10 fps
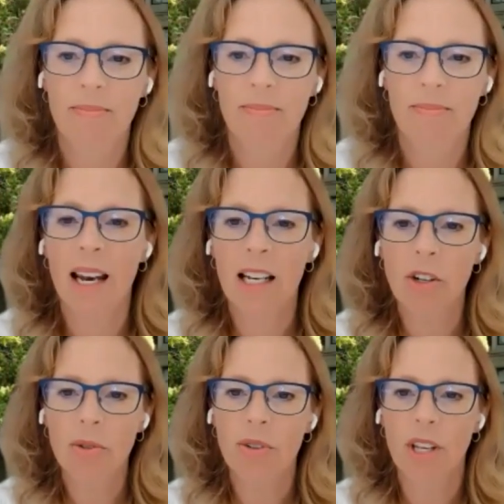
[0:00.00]
And I don't
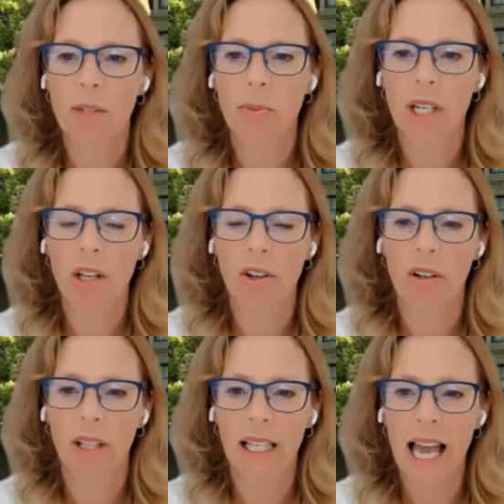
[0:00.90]
know that it's
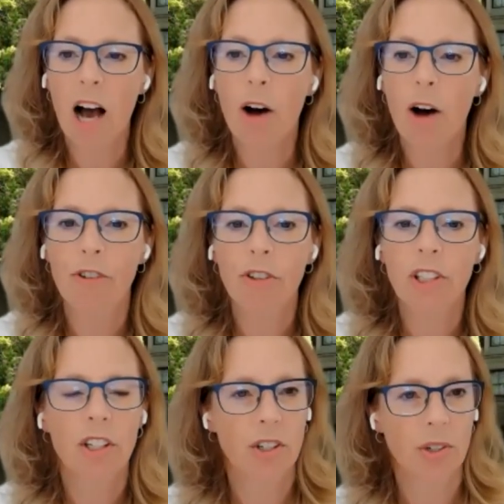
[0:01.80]
particularly helpful to
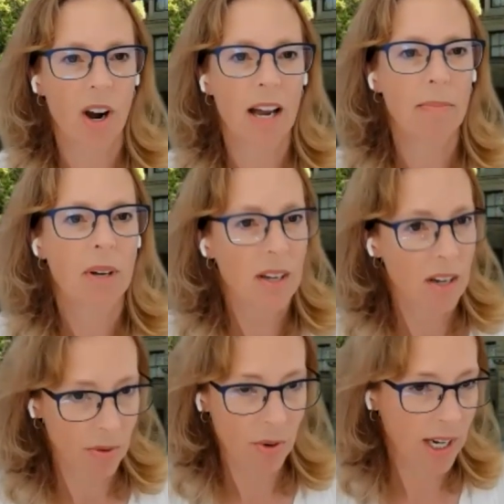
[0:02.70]
describe
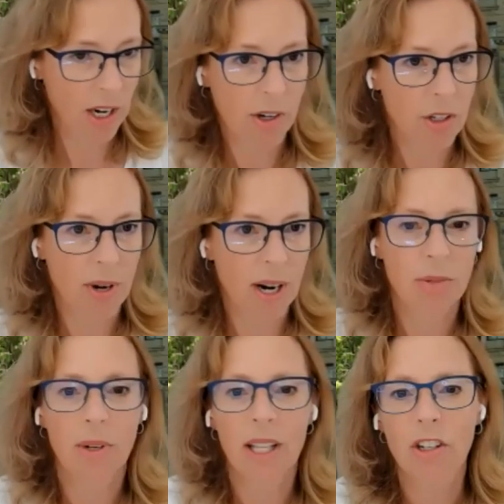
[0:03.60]
or characterize
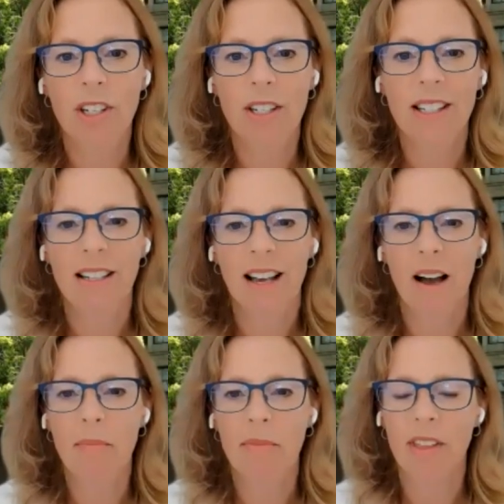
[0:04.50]
relations
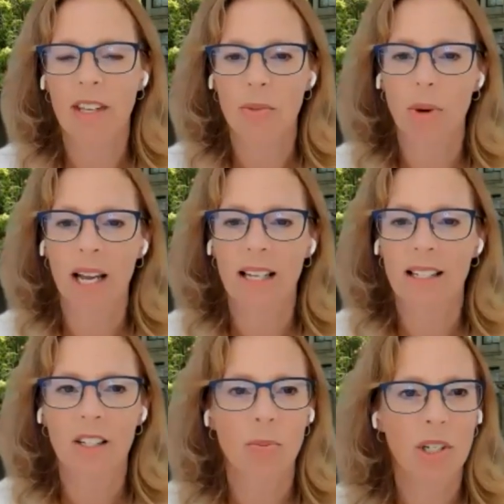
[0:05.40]
um, this way,
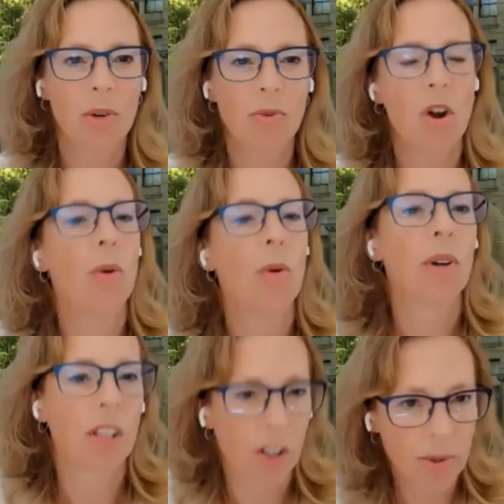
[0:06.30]
since we don't know what
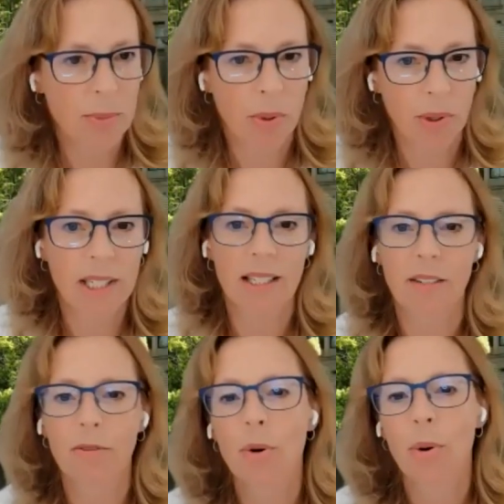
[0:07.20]
the lowest point is, of
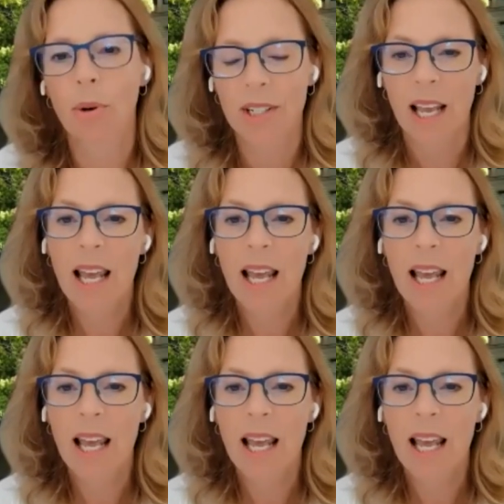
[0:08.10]
course.